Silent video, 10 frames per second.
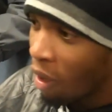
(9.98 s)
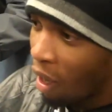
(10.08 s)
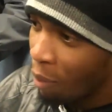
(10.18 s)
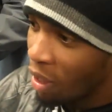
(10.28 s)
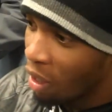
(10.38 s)

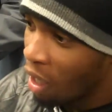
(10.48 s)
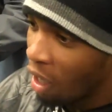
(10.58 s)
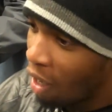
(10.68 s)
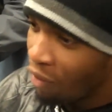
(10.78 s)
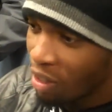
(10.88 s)
I mean,
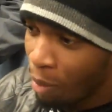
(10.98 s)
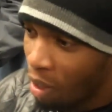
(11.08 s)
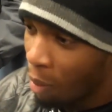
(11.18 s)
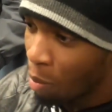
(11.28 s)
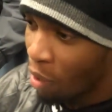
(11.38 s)
every time
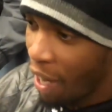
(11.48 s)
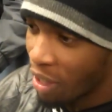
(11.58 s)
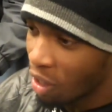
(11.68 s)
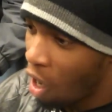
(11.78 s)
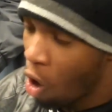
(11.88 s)
I come to
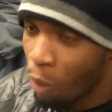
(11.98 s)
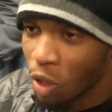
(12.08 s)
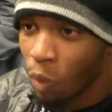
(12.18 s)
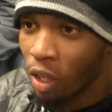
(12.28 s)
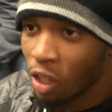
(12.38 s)
practice, I
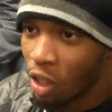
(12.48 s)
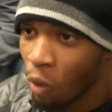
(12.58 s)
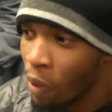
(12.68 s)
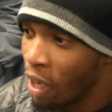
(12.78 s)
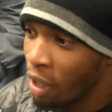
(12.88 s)
always want to just
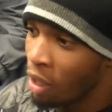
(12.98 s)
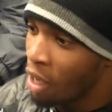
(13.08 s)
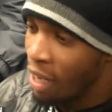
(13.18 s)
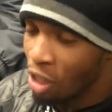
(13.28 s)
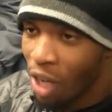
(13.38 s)
go in
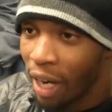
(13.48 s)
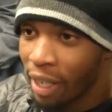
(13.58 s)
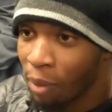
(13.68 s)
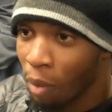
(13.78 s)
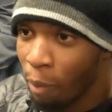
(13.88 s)
and try
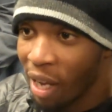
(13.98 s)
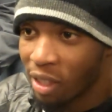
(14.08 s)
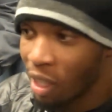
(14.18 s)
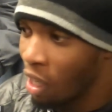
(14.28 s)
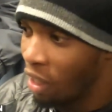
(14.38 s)
to get them the
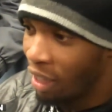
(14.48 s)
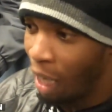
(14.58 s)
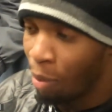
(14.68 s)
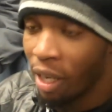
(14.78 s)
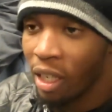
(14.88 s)
best love. Like,
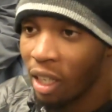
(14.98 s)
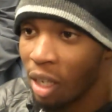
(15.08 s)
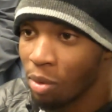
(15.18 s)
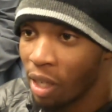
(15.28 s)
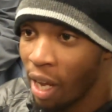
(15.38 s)
I play in the
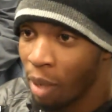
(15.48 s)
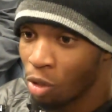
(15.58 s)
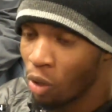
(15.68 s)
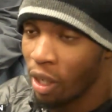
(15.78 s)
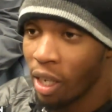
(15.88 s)
triple game
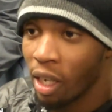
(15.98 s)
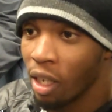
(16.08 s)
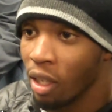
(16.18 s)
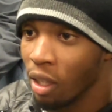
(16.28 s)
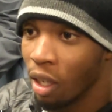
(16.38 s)
so they can get
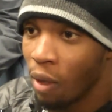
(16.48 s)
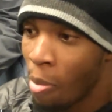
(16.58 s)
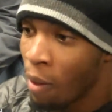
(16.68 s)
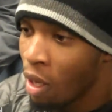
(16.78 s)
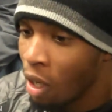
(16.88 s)
a good look.
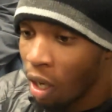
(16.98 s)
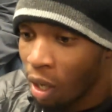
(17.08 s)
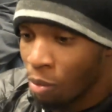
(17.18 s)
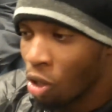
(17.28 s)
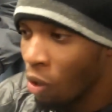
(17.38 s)

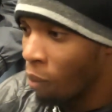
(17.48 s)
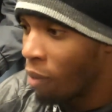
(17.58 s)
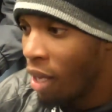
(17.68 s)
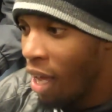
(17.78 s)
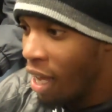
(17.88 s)
So
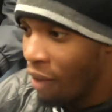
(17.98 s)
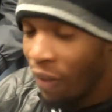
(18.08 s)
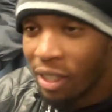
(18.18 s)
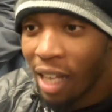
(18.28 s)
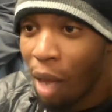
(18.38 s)
if
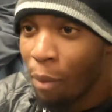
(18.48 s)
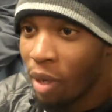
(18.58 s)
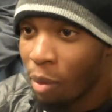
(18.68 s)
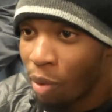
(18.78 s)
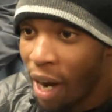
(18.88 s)
they stop
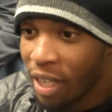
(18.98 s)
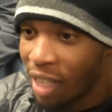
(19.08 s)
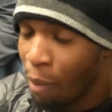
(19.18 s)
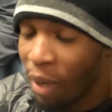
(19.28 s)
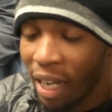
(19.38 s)
me in practice,
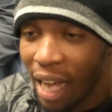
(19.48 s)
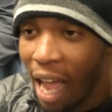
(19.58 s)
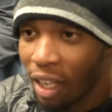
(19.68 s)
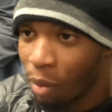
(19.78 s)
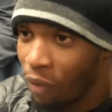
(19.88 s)
not being
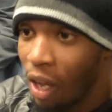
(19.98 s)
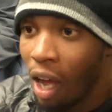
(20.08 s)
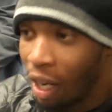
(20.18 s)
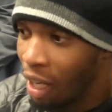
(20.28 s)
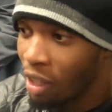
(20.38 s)
cocky, but
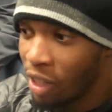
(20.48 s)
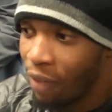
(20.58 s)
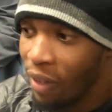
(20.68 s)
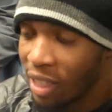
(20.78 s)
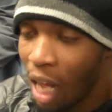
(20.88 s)
I got a good
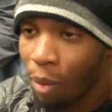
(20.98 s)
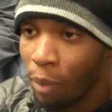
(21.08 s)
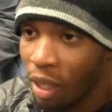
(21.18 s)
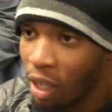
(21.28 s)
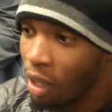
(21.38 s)
chance they stopping
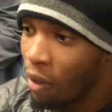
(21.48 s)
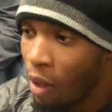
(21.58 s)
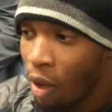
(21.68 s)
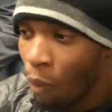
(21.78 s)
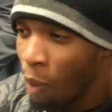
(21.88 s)
me, then
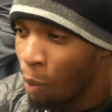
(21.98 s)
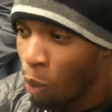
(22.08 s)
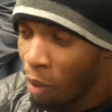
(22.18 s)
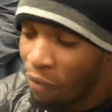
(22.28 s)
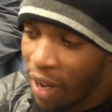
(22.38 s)

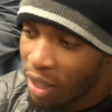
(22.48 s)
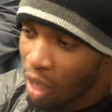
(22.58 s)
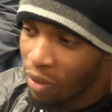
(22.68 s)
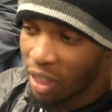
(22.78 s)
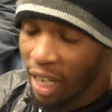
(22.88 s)
when we face
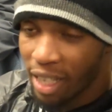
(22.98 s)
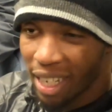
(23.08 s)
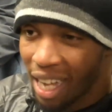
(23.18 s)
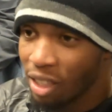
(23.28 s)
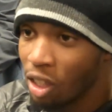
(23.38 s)
other teams
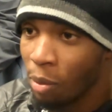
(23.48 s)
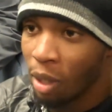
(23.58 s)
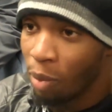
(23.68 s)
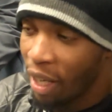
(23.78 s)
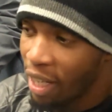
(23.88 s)
that got
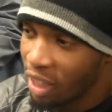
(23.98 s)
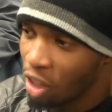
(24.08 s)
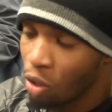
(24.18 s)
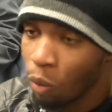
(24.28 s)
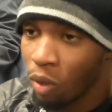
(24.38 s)
similar players, they
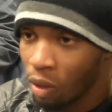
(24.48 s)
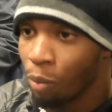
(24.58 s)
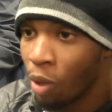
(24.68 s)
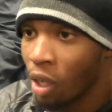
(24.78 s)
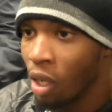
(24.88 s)
should do
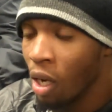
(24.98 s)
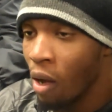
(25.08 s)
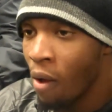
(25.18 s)
pretty good.